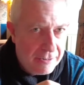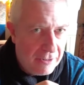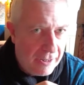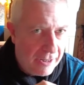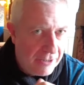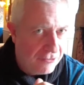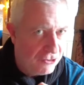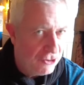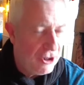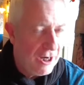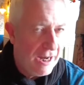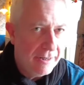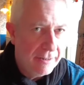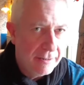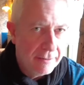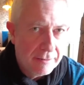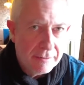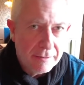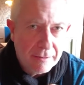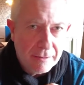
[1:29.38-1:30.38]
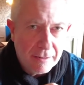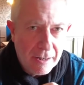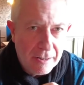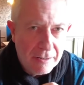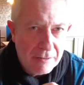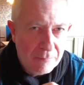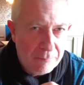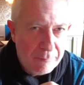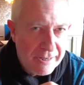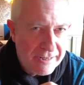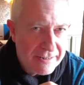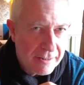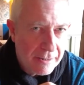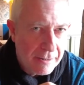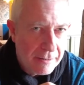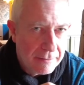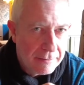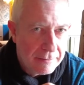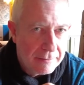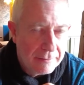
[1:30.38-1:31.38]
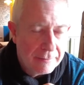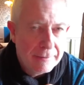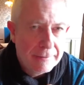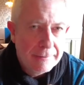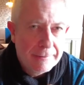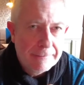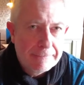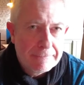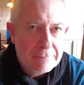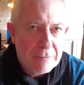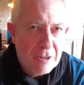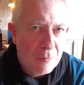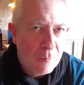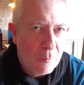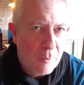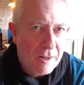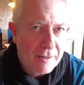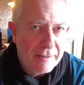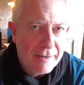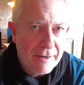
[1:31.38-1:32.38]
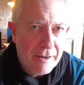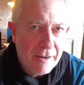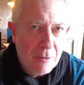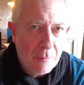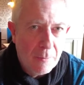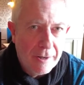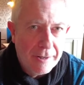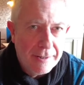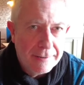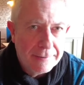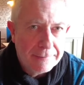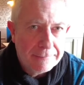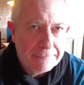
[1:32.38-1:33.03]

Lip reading: and gin and bitter and while the night away.